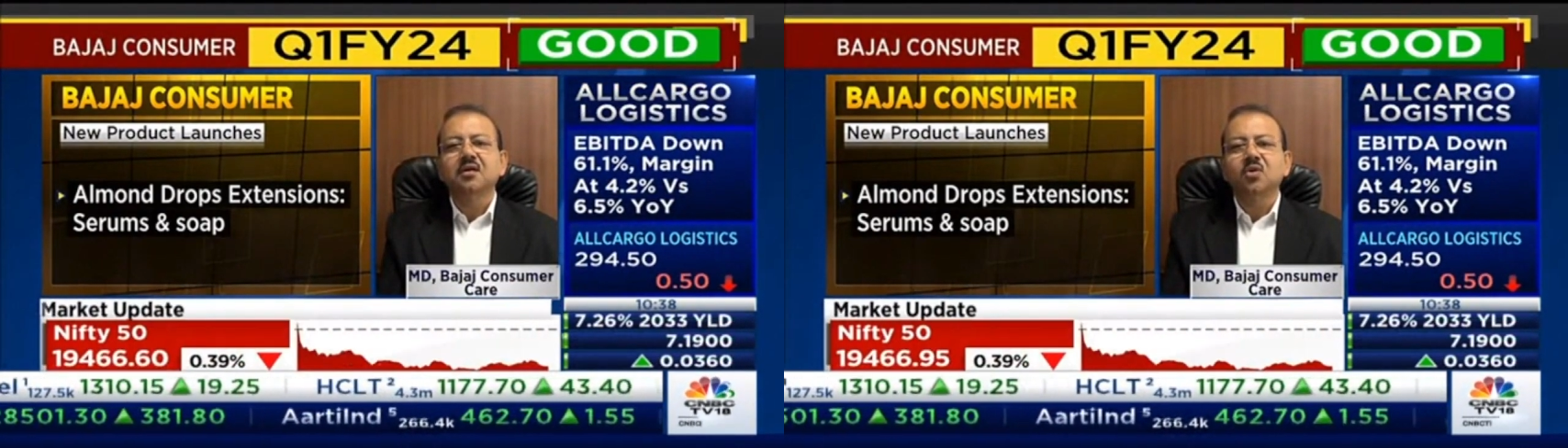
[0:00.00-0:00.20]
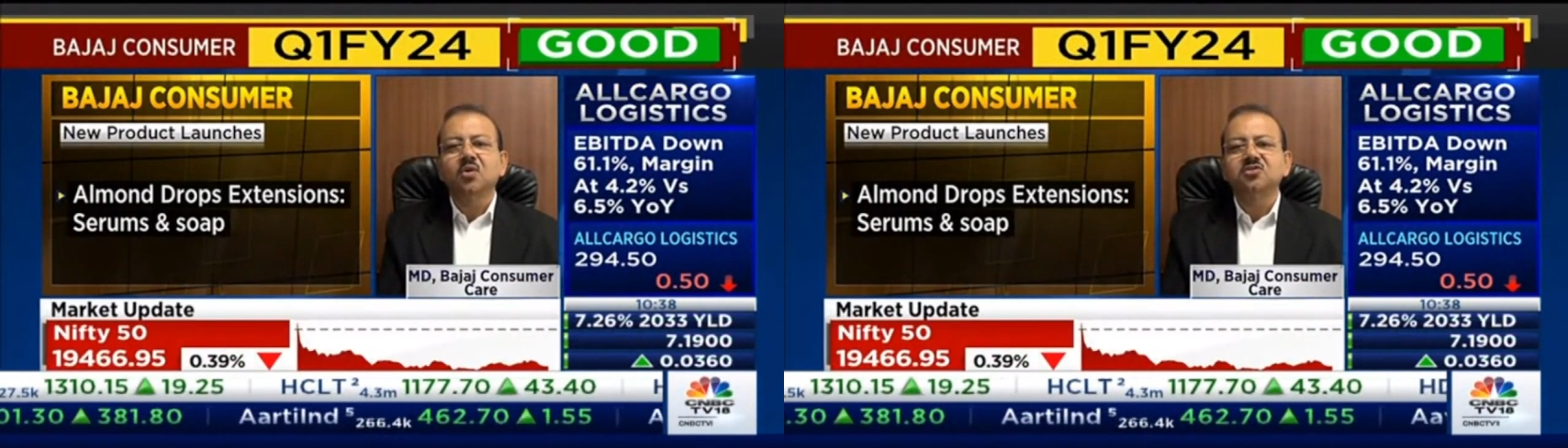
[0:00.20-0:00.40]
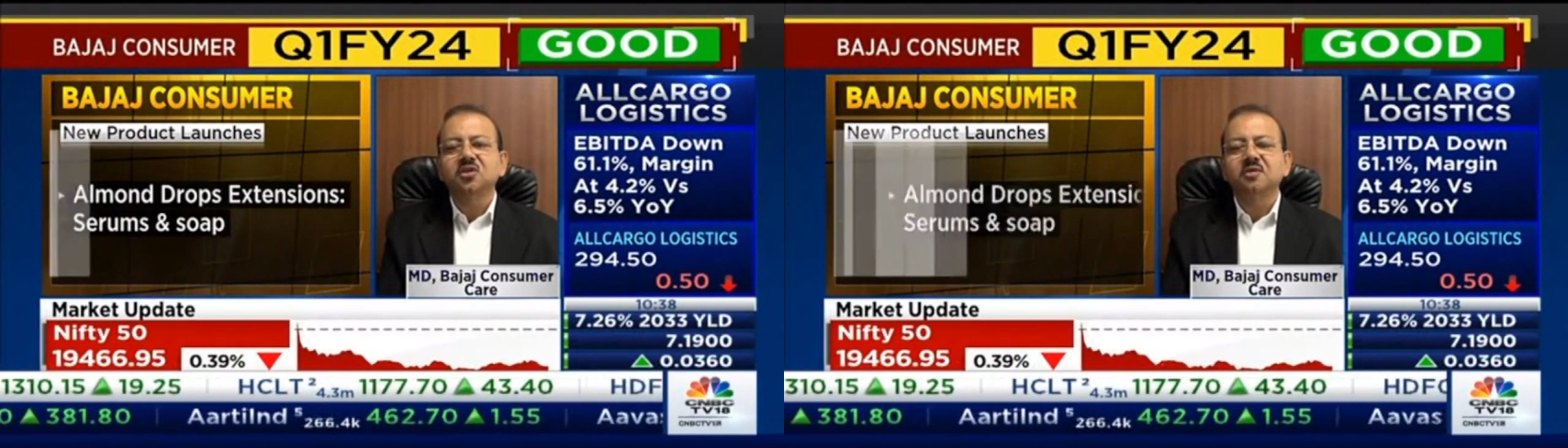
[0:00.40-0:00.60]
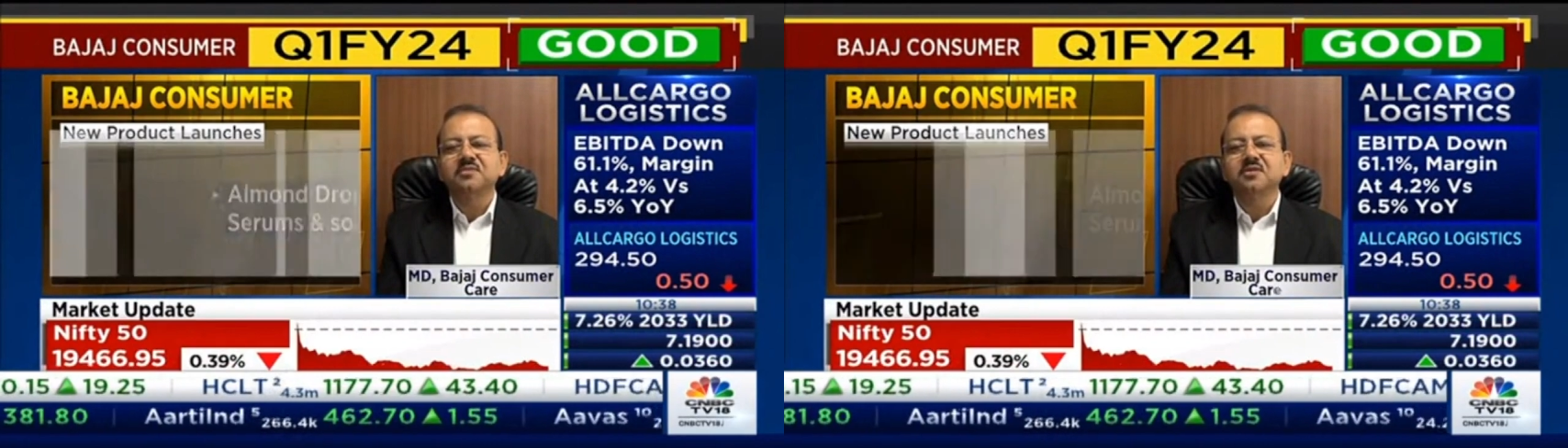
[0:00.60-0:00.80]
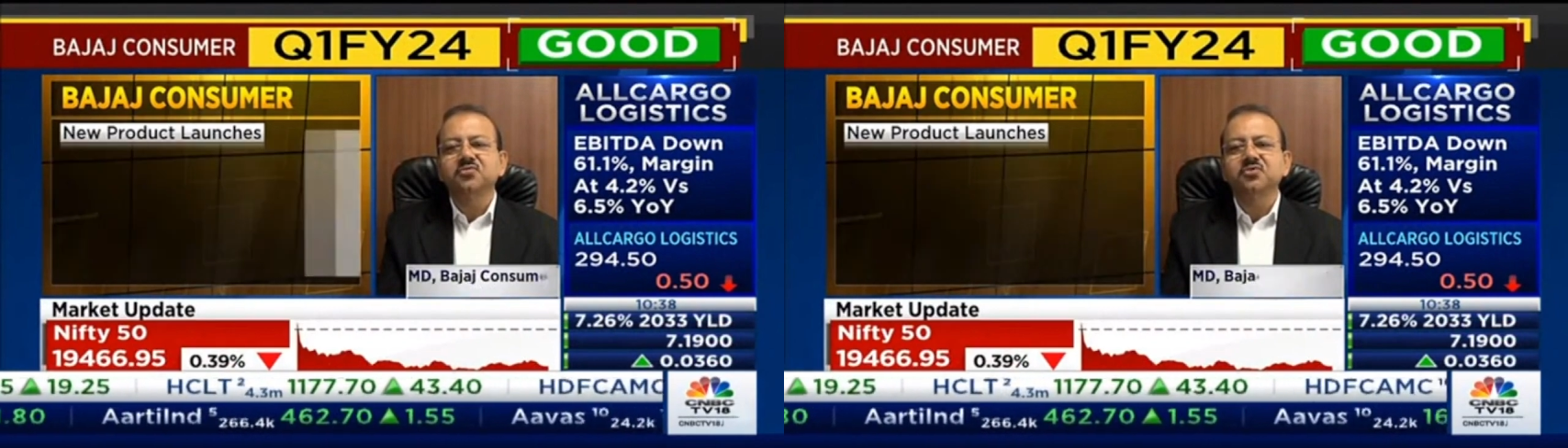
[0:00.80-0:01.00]

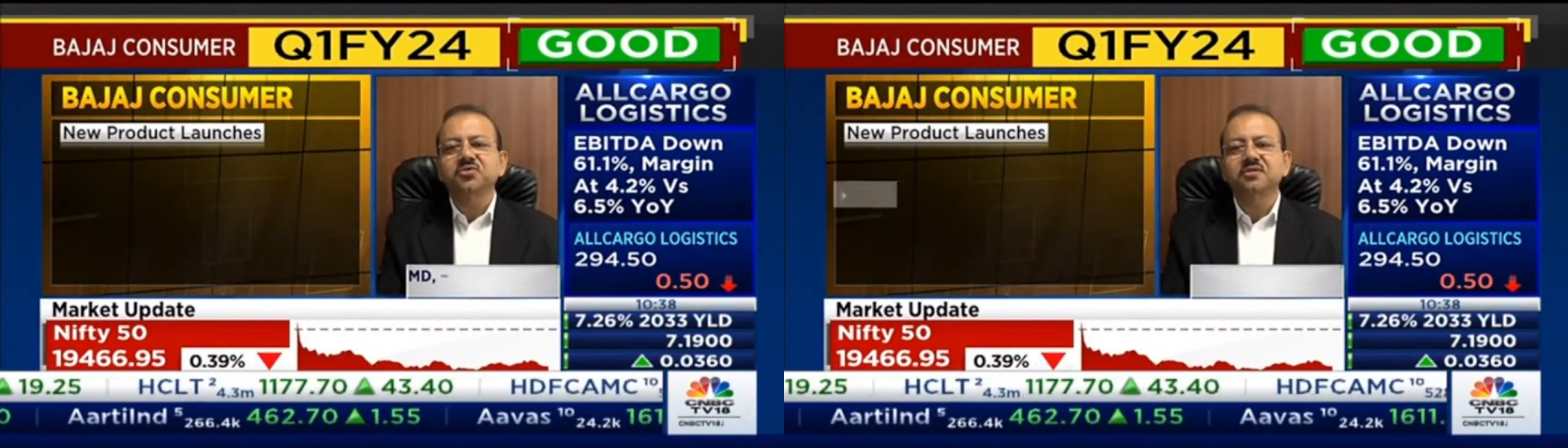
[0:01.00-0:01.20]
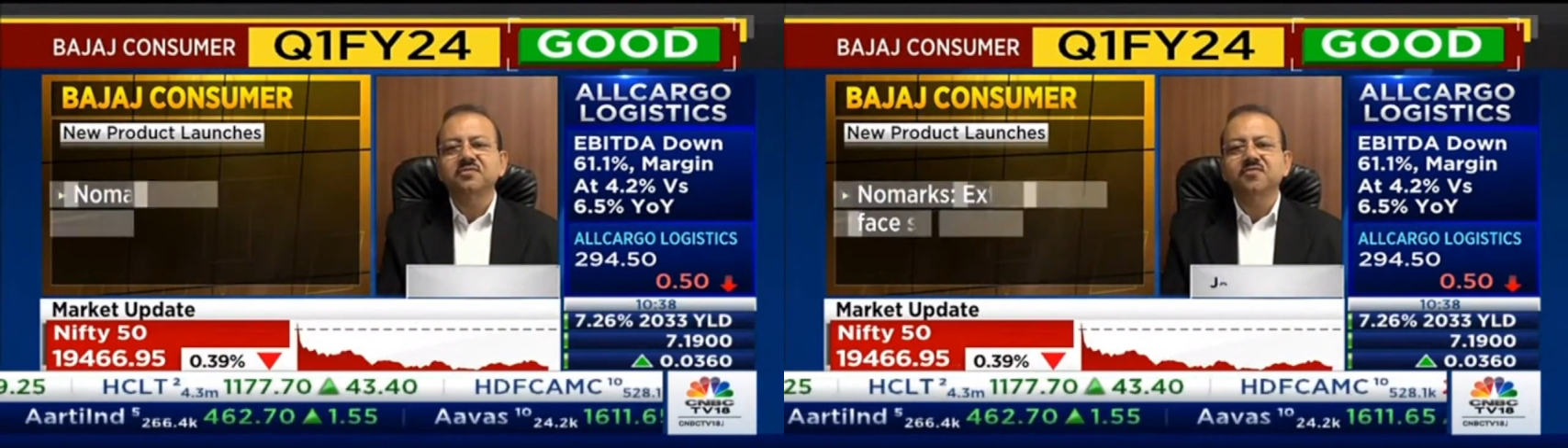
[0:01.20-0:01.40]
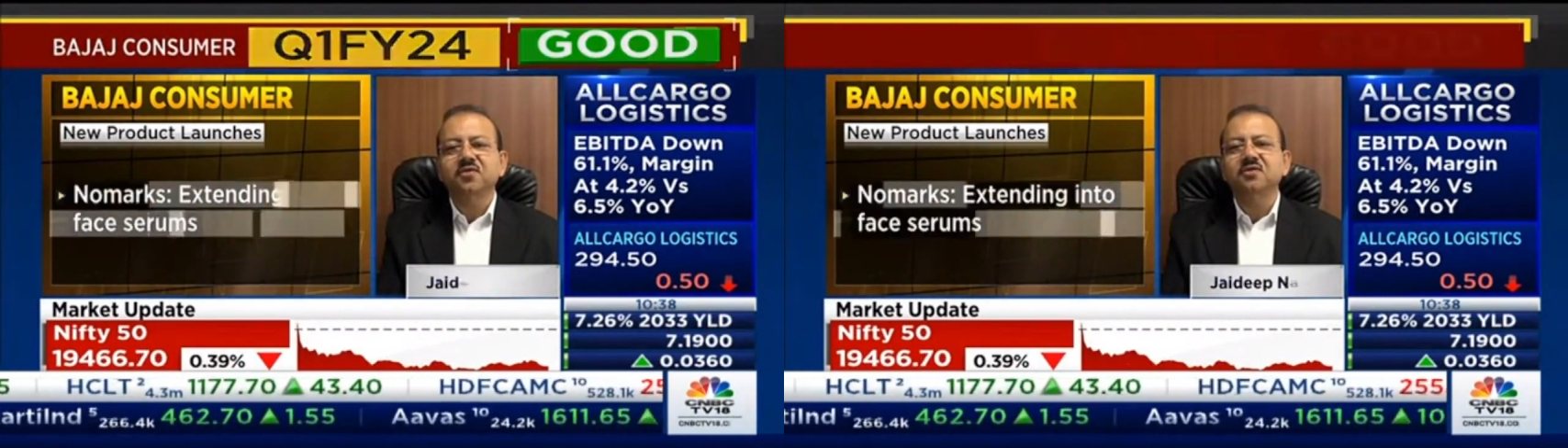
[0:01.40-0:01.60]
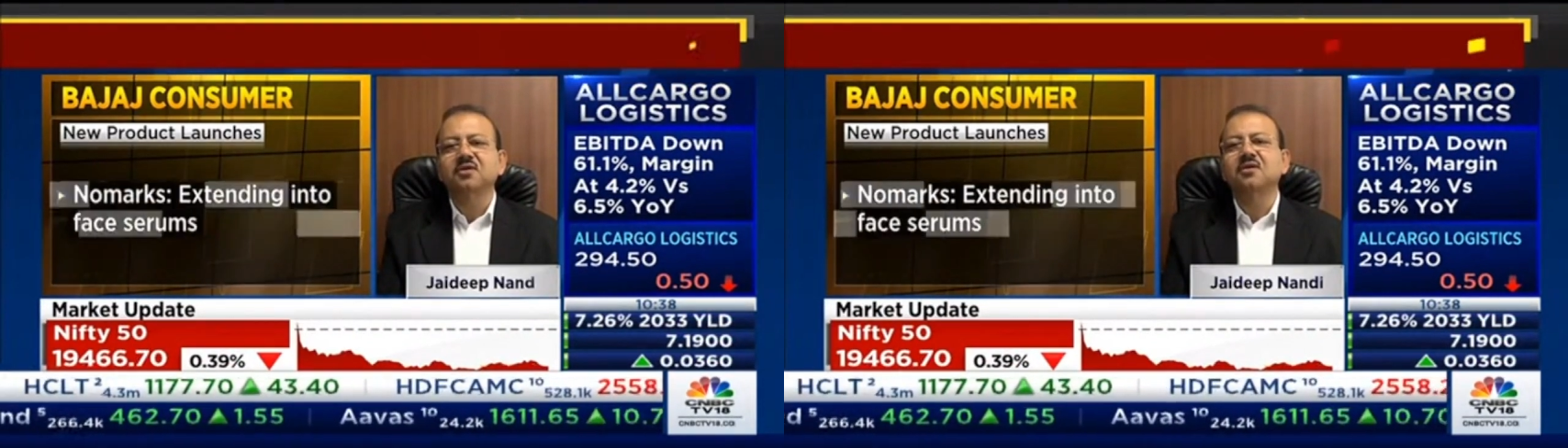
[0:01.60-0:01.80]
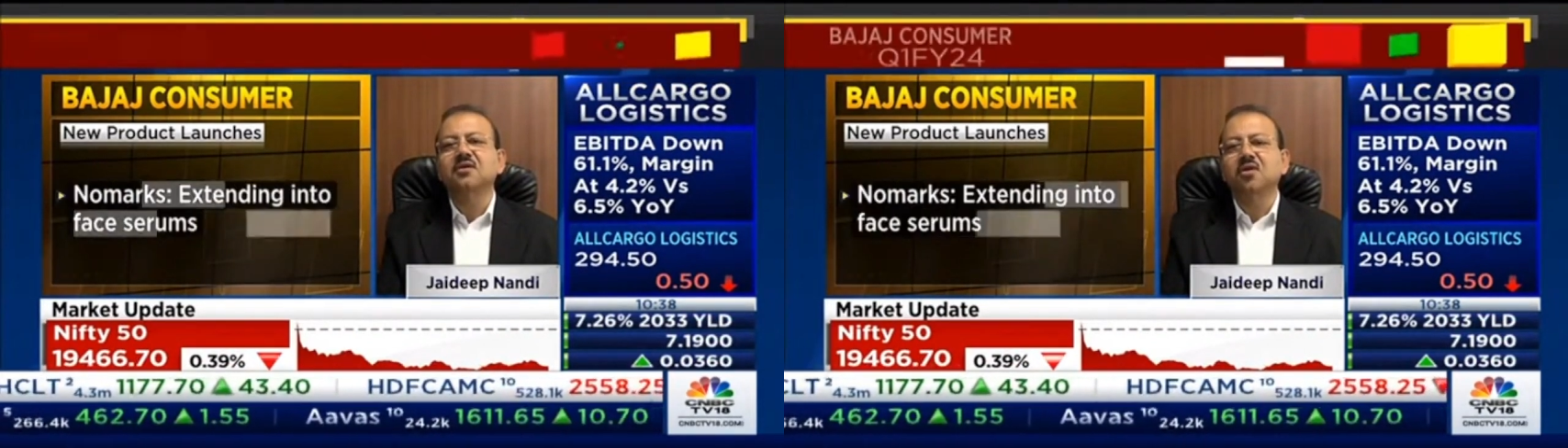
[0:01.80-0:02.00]
one-stop solution
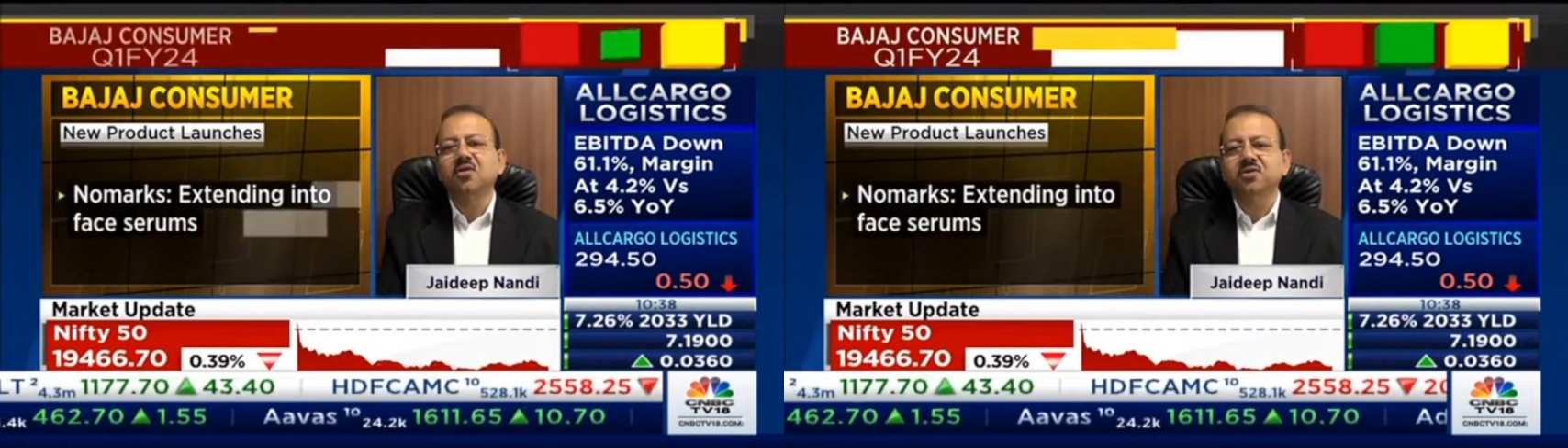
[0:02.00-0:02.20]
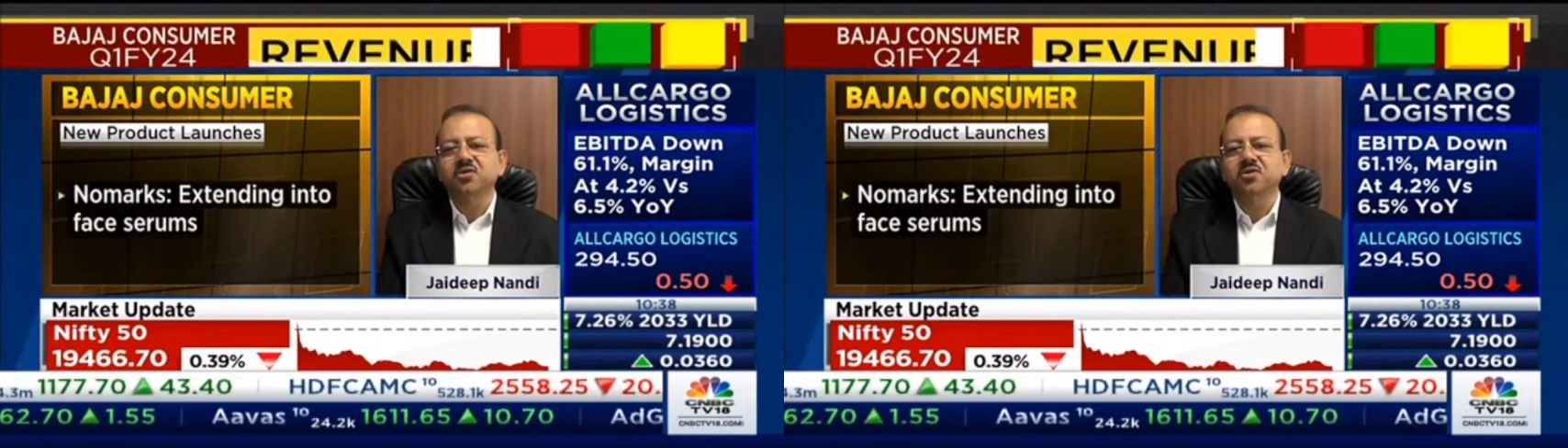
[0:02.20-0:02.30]
for all